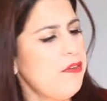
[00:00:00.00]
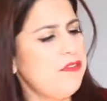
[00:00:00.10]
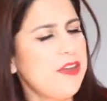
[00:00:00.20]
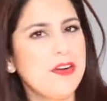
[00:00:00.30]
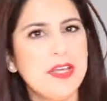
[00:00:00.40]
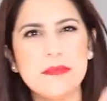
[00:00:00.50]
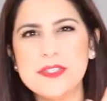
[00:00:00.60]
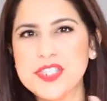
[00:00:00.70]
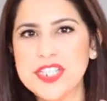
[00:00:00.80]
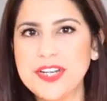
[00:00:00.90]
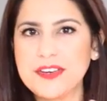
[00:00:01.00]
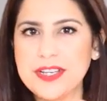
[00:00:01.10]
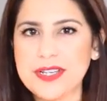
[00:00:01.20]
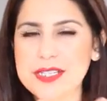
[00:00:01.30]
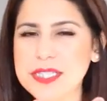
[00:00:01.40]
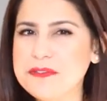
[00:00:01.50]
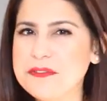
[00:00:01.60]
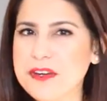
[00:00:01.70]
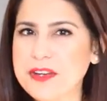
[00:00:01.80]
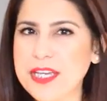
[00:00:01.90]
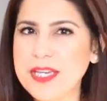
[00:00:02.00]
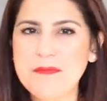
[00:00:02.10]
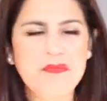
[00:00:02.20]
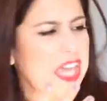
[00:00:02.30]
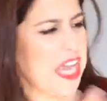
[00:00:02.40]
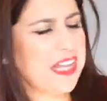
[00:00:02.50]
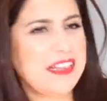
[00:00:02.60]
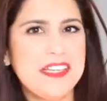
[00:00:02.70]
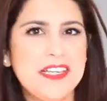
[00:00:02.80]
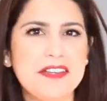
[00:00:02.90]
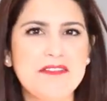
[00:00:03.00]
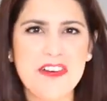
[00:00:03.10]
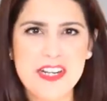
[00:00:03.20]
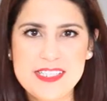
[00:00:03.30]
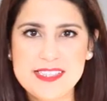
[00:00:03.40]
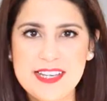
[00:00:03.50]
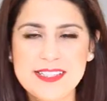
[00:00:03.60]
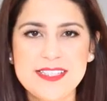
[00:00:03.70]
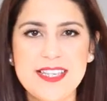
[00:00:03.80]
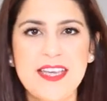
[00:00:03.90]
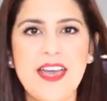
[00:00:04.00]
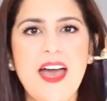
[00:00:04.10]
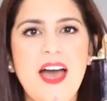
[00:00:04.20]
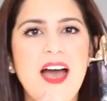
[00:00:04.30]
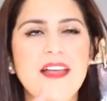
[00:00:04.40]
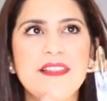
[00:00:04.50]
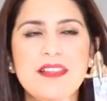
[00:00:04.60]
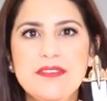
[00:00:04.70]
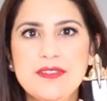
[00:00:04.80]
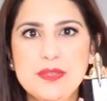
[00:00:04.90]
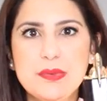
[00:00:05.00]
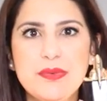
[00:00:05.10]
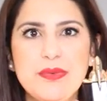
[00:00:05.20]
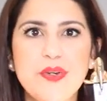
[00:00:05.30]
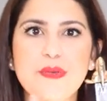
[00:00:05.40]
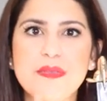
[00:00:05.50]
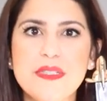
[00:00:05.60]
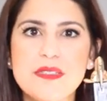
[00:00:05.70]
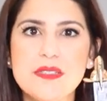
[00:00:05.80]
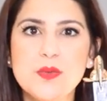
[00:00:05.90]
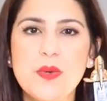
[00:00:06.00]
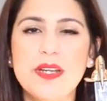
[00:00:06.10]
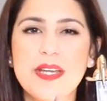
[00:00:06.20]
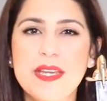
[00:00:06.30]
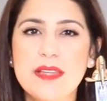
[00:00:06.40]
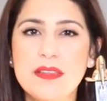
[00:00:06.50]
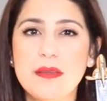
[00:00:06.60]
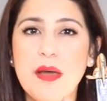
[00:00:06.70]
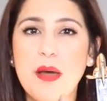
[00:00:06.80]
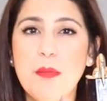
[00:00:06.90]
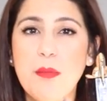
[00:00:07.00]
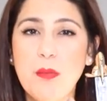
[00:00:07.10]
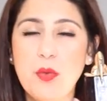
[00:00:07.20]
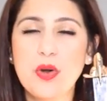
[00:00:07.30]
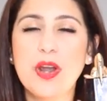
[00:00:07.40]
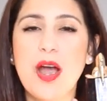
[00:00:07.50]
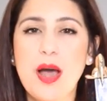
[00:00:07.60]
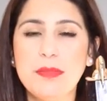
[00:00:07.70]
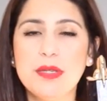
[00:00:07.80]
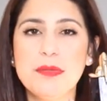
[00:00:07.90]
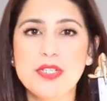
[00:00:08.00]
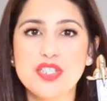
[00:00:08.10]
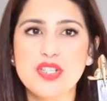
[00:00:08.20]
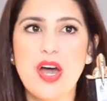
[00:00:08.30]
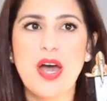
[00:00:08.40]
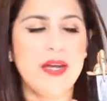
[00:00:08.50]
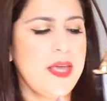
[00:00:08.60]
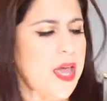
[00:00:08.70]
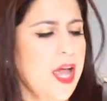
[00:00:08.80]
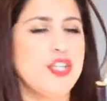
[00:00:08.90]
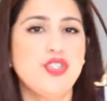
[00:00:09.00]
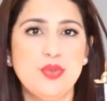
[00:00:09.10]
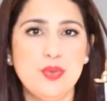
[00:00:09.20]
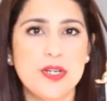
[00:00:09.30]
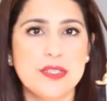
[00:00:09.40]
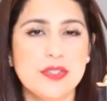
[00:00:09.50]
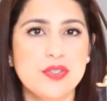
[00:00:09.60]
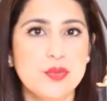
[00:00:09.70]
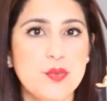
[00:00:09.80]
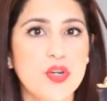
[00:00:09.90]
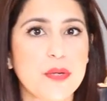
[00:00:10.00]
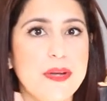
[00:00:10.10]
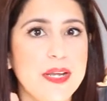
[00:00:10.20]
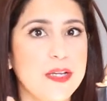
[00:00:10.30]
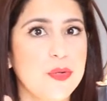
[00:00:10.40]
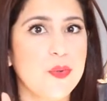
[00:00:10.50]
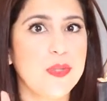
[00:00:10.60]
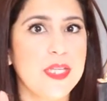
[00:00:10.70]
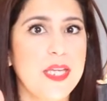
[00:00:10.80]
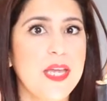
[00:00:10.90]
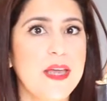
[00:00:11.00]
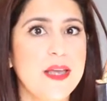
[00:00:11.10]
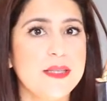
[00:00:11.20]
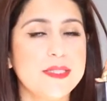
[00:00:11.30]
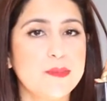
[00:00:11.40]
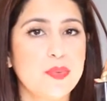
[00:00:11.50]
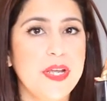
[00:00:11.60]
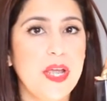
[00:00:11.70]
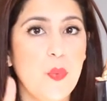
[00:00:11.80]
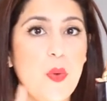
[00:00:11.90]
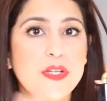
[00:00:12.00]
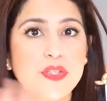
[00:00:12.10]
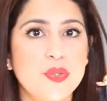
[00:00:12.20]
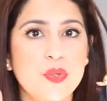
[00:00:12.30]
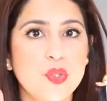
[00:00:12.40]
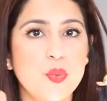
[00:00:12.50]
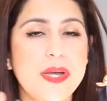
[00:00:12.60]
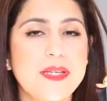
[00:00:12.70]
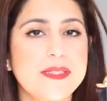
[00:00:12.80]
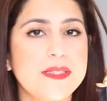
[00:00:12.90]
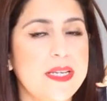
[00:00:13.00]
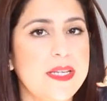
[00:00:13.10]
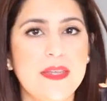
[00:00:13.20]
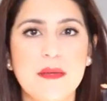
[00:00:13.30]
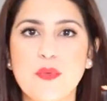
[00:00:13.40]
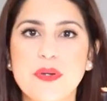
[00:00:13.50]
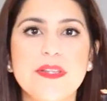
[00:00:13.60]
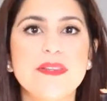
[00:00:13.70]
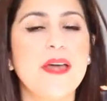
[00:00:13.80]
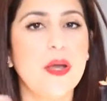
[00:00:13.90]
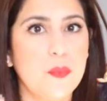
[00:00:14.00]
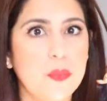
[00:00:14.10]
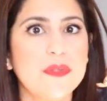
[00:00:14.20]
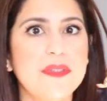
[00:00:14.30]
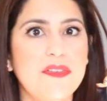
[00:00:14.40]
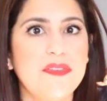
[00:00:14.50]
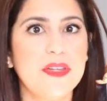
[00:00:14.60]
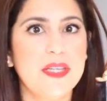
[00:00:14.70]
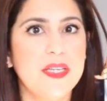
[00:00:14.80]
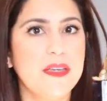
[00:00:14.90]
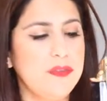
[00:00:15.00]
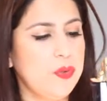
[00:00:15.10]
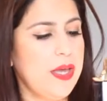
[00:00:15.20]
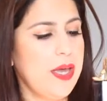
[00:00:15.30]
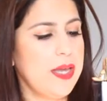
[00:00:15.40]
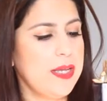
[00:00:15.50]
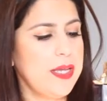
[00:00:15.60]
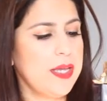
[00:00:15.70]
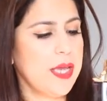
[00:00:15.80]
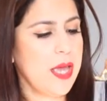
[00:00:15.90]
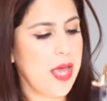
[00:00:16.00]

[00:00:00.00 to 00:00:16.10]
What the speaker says: Very mysterious, very alien, very sexy. I love this perfume. This is one I get more compliments on. I do wear this to work, but I can only spray it once or twice. Anything more than that will definitely give you a headache.